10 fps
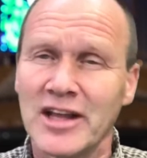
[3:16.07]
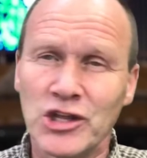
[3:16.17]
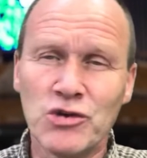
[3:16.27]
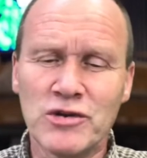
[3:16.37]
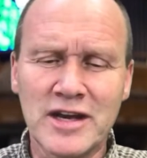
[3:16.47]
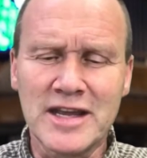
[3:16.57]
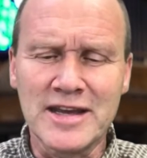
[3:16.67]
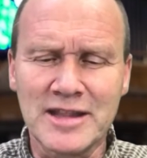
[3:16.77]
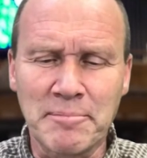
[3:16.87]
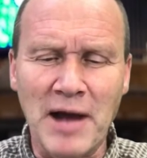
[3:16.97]
Unity
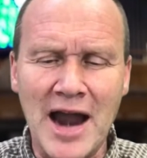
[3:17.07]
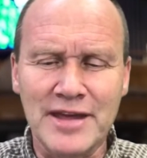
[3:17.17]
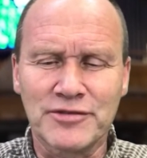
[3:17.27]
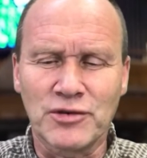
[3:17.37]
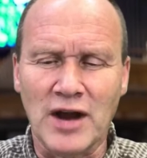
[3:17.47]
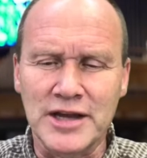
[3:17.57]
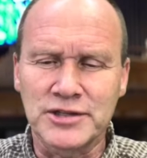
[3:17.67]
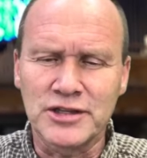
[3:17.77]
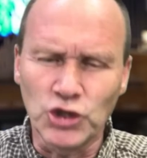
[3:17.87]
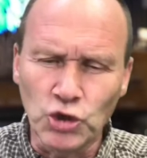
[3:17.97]
in the body of
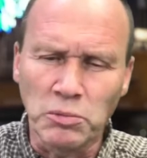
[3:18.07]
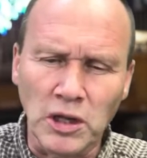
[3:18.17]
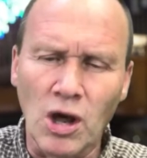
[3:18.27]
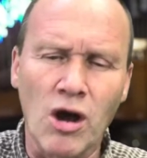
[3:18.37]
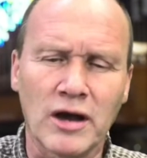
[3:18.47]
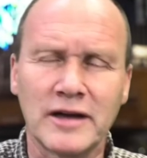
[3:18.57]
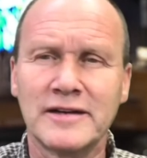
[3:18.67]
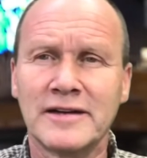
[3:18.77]
Christ. You belong.